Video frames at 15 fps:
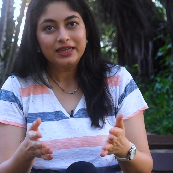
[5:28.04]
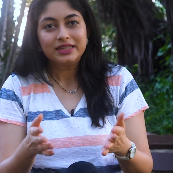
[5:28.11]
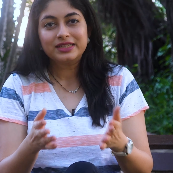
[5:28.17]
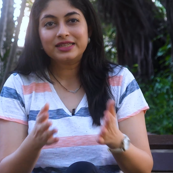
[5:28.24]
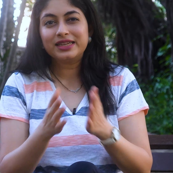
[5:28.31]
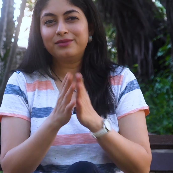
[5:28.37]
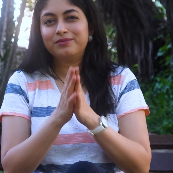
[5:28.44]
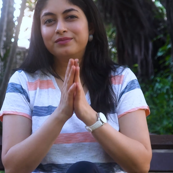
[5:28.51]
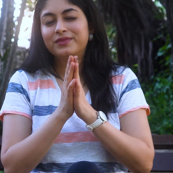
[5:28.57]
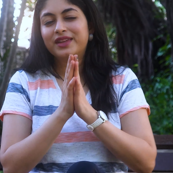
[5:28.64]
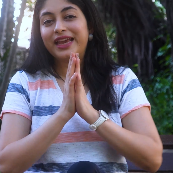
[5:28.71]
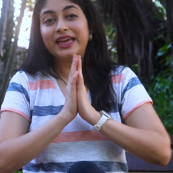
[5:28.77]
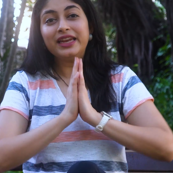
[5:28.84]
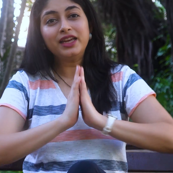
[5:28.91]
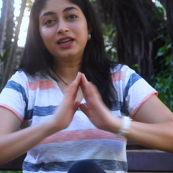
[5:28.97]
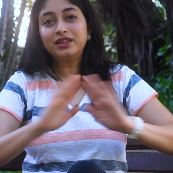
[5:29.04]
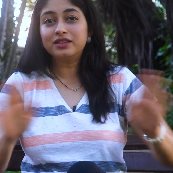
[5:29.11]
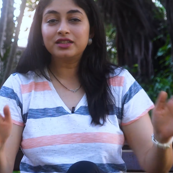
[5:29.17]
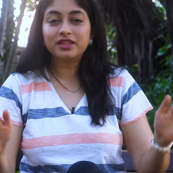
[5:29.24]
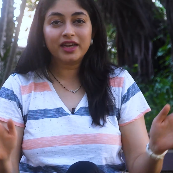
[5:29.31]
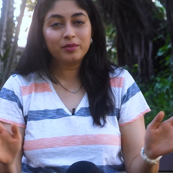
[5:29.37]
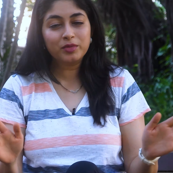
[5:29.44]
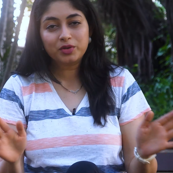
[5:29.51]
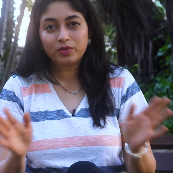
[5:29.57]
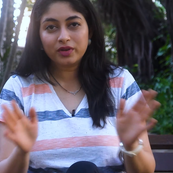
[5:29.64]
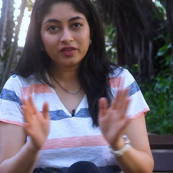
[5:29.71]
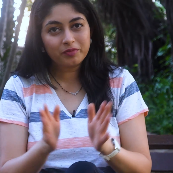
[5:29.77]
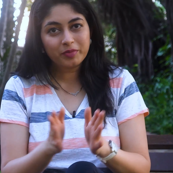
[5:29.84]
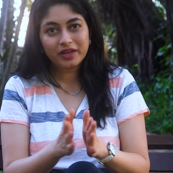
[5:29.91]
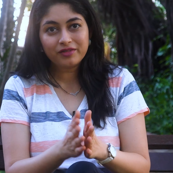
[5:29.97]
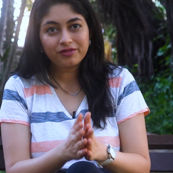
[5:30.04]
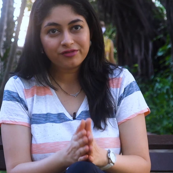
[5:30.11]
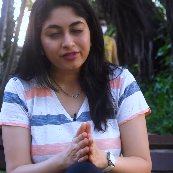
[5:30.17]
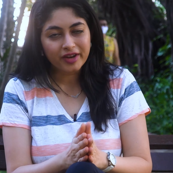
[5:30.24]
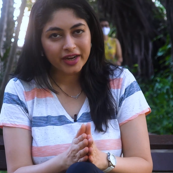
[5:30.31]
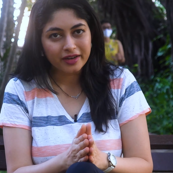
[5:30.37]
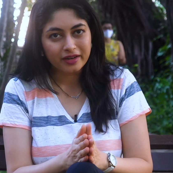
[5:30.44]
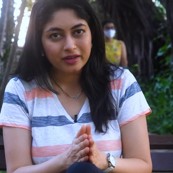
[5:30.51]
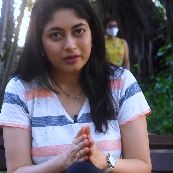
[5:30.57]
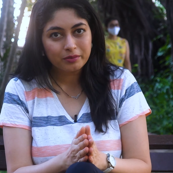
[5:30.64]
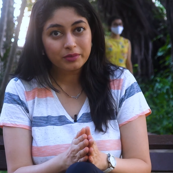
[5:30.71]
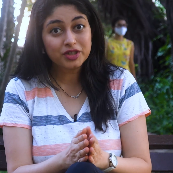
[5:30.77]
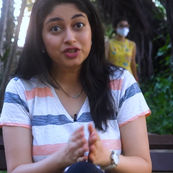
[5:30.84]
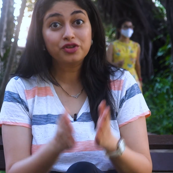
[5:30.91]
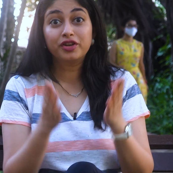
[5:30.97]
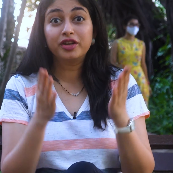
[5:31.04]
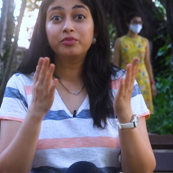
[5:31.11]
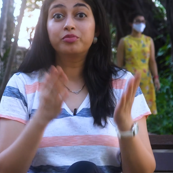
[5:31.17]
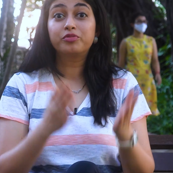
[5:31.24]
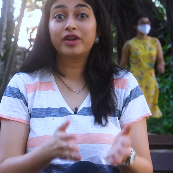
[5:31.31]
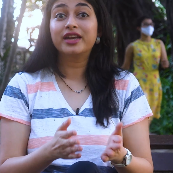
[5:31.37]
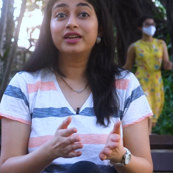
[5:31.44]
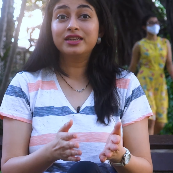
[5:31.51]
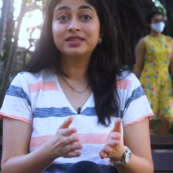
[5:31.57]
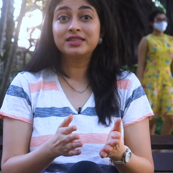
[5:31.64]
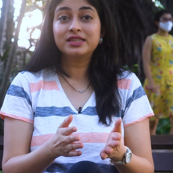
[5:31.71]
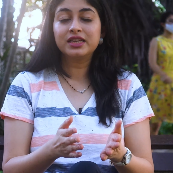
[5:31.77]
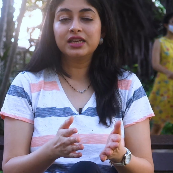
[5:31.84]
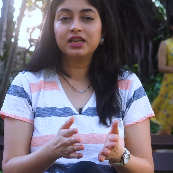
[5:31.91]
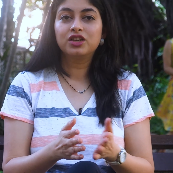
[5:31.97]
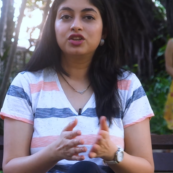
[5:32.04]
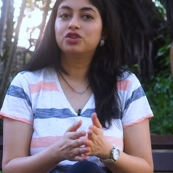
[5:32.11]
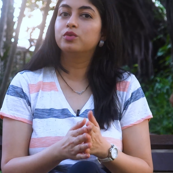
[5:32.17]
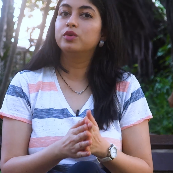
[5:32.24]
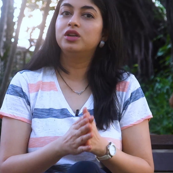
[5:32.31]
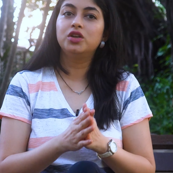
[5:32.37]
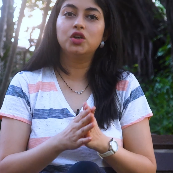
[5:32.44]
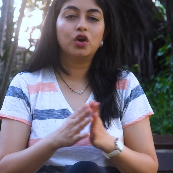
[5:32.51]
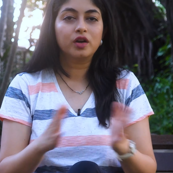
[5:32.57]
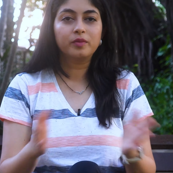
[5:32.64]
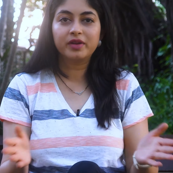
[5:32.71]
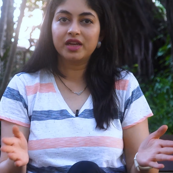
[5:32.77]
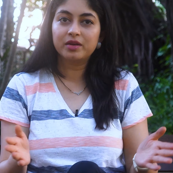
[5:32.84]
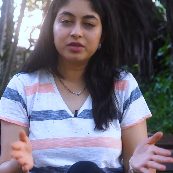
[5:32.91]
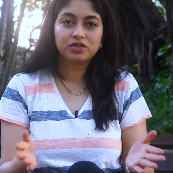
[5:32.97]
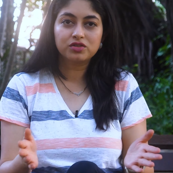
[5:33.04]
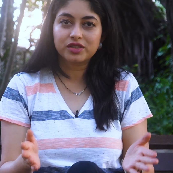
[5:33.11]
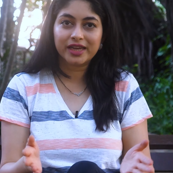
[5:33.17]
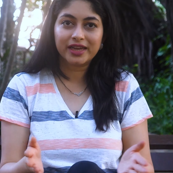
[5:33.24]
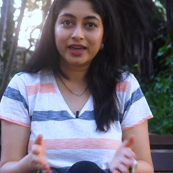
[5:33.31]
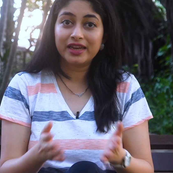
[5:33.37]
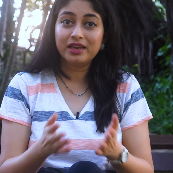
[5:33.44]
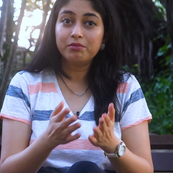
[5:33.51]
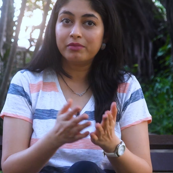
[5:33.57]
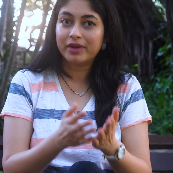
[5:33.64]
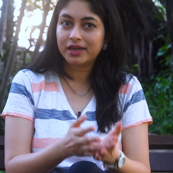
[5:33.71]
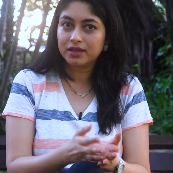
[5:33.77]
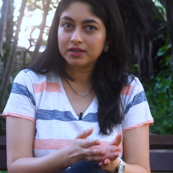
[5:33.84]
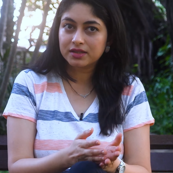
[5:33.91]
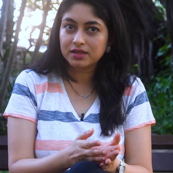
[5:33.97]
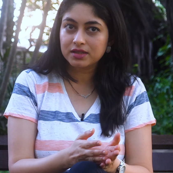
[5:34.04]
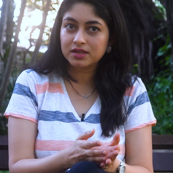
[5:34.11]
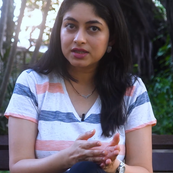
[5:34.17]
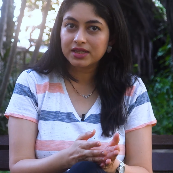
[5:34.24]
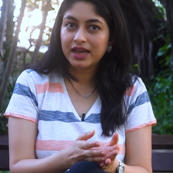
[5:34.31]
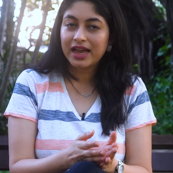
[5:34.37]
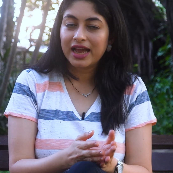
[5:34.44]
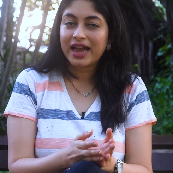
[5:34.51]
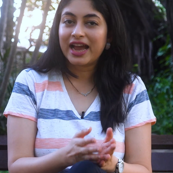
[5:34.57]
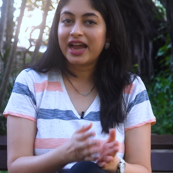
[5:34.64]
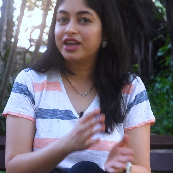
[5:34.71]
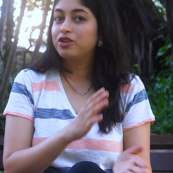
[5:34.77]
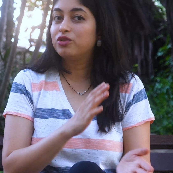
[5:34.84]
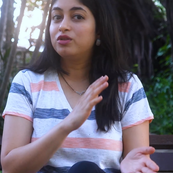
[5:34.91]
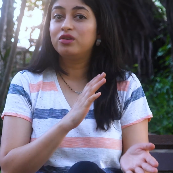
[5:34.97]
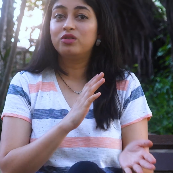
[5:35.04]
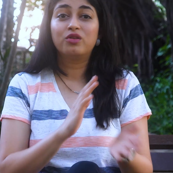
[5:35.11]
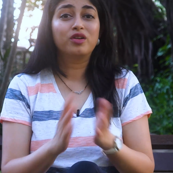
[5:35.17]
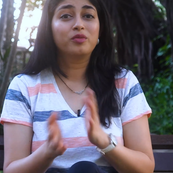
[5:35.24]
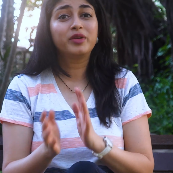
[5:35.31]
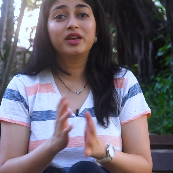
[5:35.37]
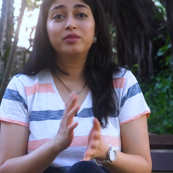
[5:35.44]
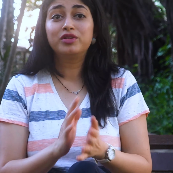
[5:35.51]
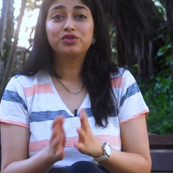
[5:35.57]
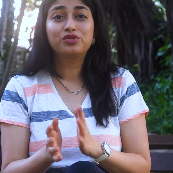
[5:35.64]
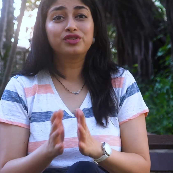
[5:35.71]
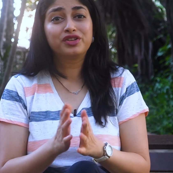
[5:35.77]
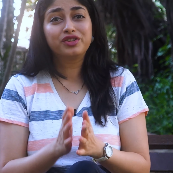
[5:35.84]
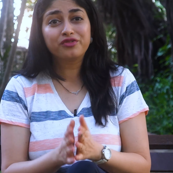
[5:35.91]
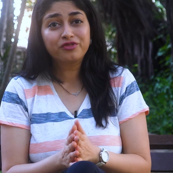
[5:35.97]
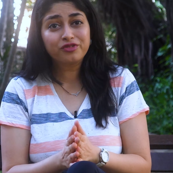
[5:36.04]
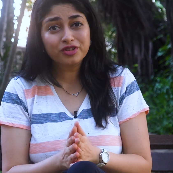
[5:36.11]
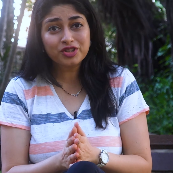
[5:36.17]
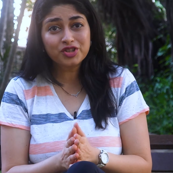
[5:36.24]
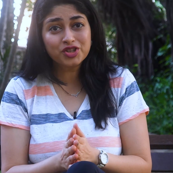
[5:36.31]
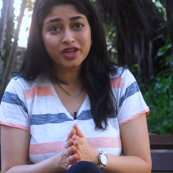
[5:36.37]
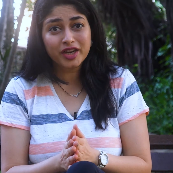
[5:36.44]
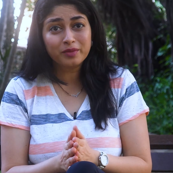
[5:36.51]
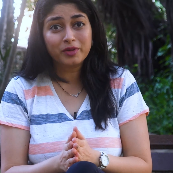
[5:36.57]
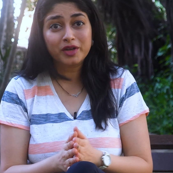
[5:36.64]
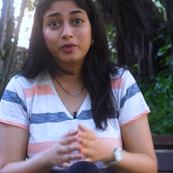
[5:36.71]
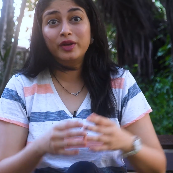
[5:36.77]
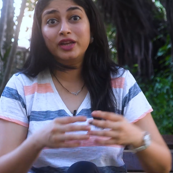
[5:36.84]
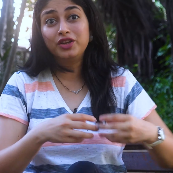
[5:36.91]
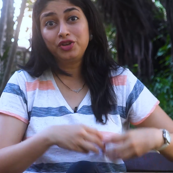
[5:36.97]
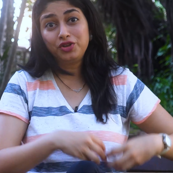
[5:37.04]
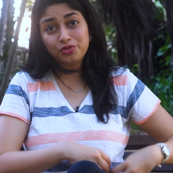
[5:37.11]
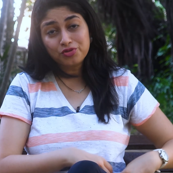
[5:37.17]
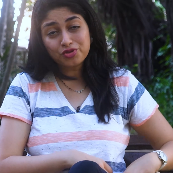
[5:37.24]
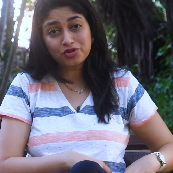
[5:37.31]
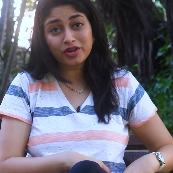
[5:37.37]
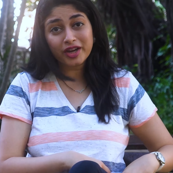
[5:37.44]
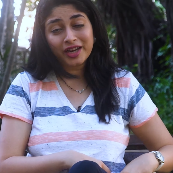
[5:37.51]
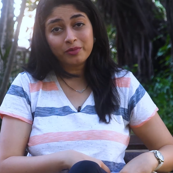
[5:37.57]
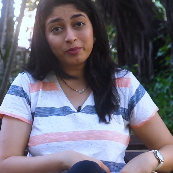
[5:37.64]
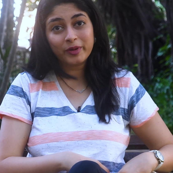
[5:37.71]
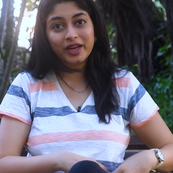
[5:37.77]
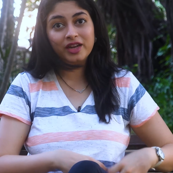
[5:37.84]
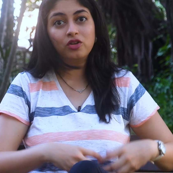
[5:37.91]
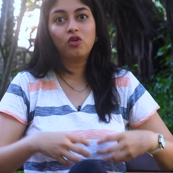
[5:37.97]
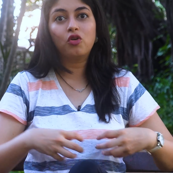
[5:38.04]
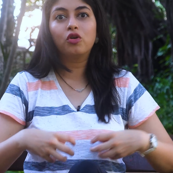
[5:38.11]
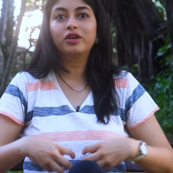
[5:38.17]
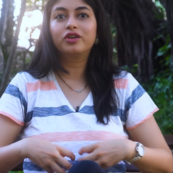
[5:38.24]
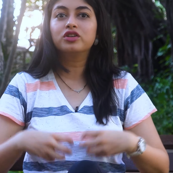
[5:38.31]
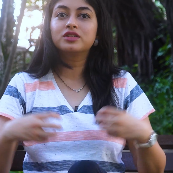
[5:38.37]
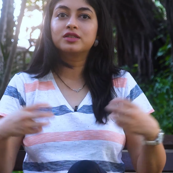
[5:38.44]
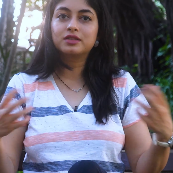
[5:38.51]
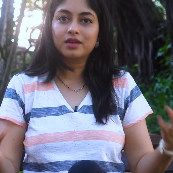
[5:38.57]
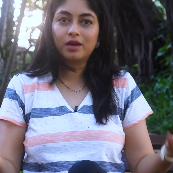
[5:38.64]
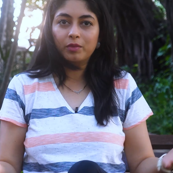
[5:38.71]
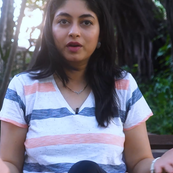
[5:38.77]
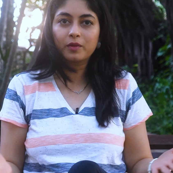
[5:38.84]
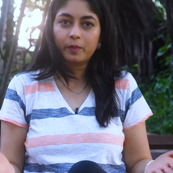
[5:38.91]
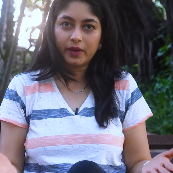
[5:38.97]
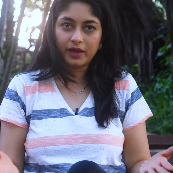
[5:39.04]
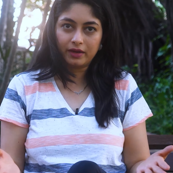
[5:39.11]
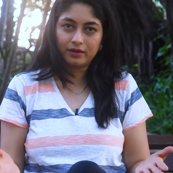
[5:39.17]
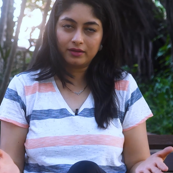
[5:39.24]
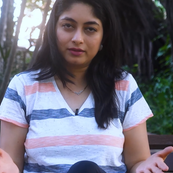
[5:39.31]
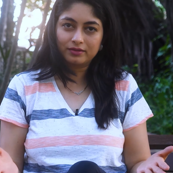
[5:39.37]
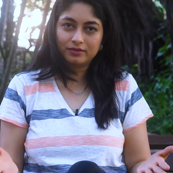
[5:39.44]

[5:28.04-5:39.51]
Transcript: See, any other time it would have been fine, but during pregnancy, you will not be able to take any medicines and you will not be able to differentiate between uterine pain or your stomach pain.